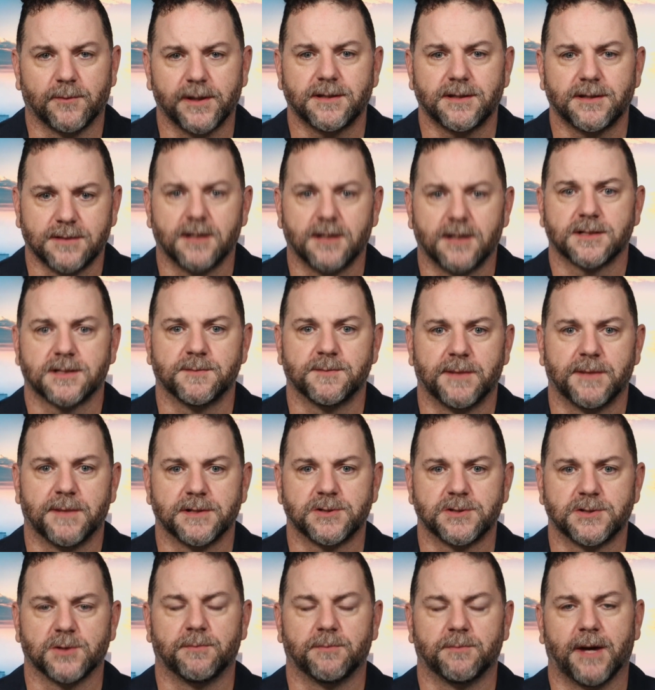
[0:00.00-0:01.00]
talks about
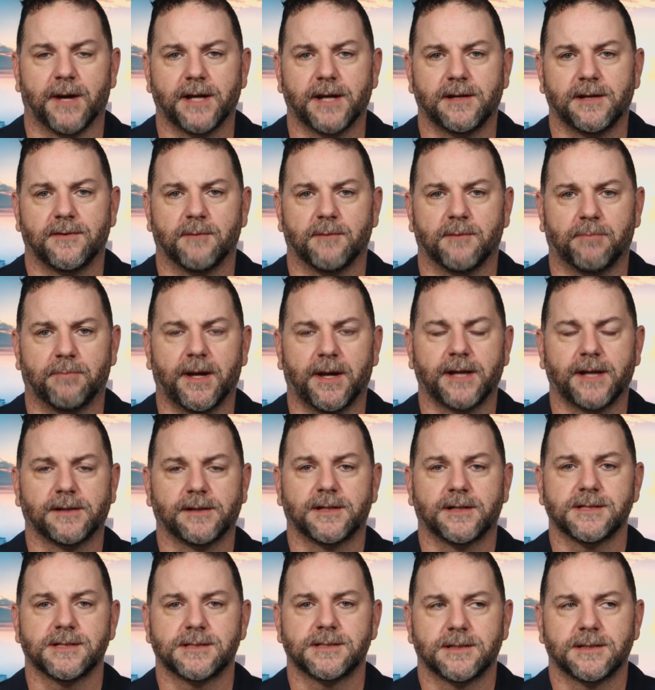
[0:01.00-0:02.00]
Joe Biden and the Biden,
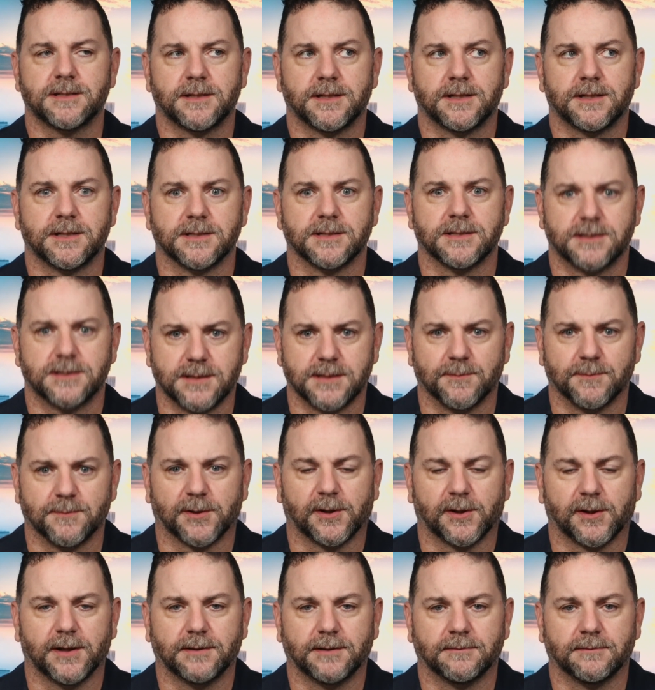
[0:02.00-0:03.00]
because he's a
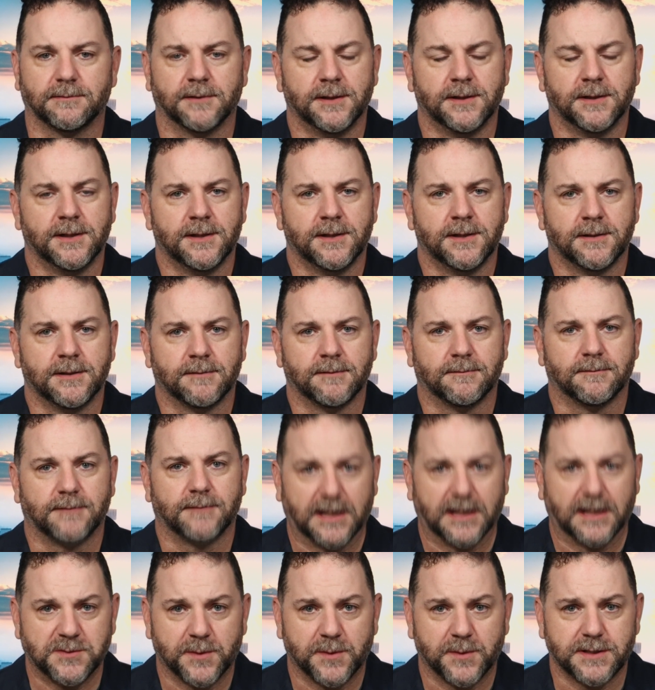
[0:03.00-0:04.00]
Democrat and
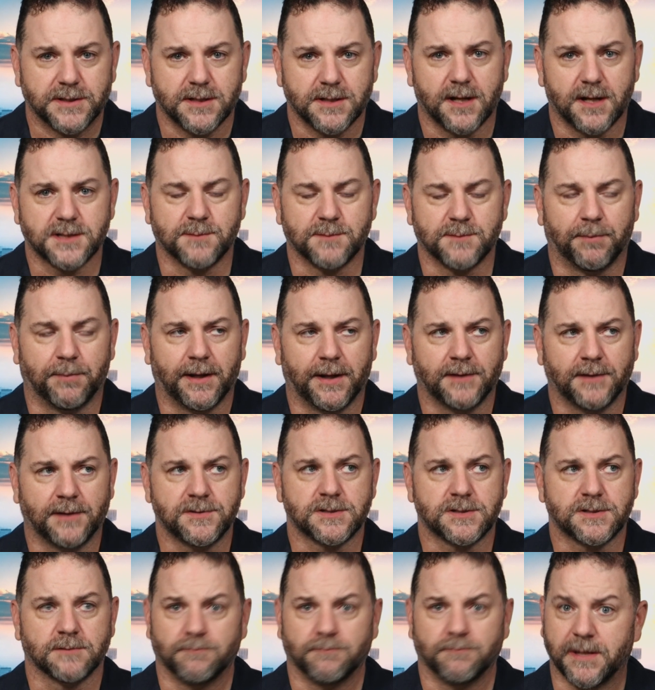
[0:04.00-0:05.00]
that's what he talks about,
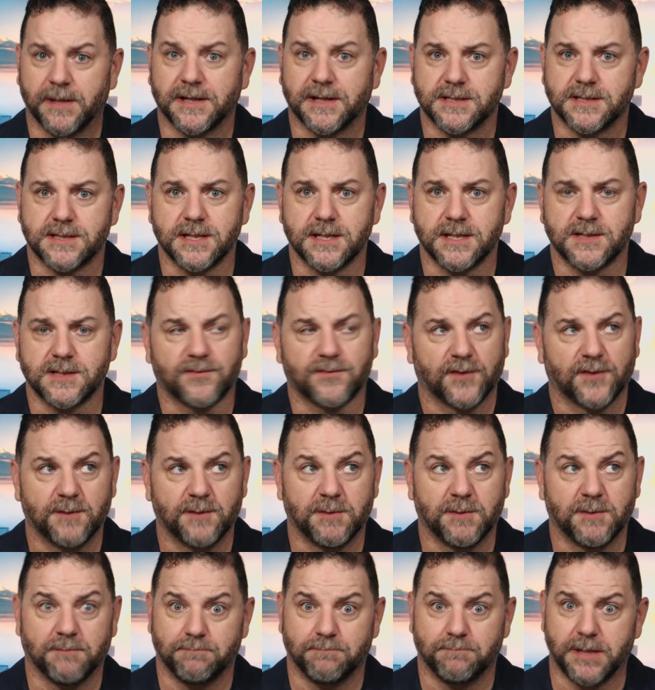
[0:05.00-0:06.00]
so it made sense for
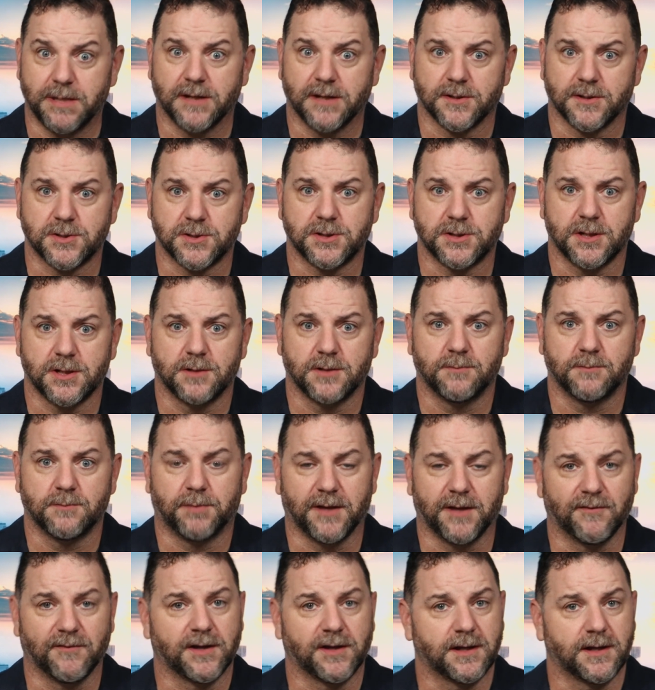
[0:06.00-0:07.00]
him to be on a show
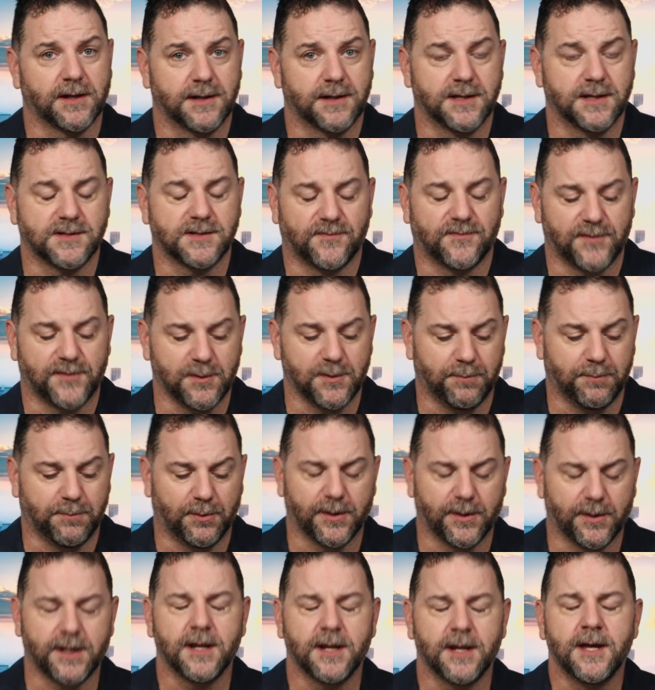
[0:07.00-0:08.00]
giving his
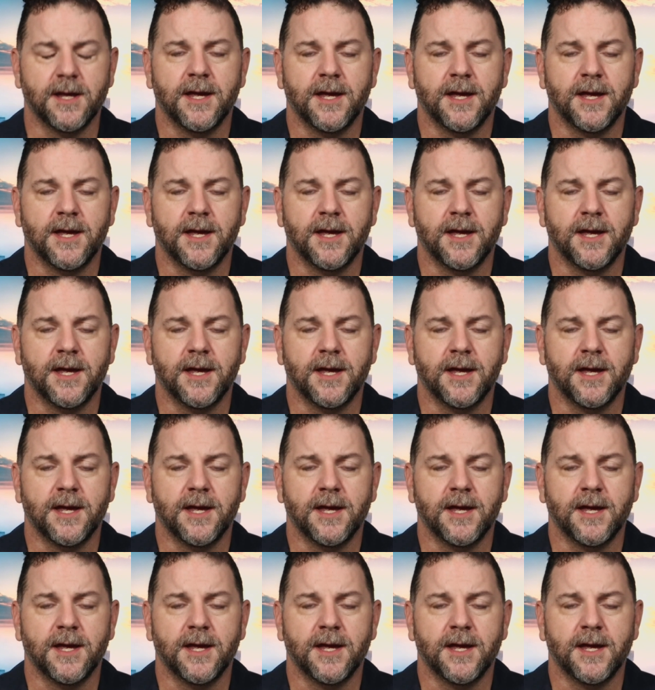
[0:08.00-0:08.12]
viewpoint.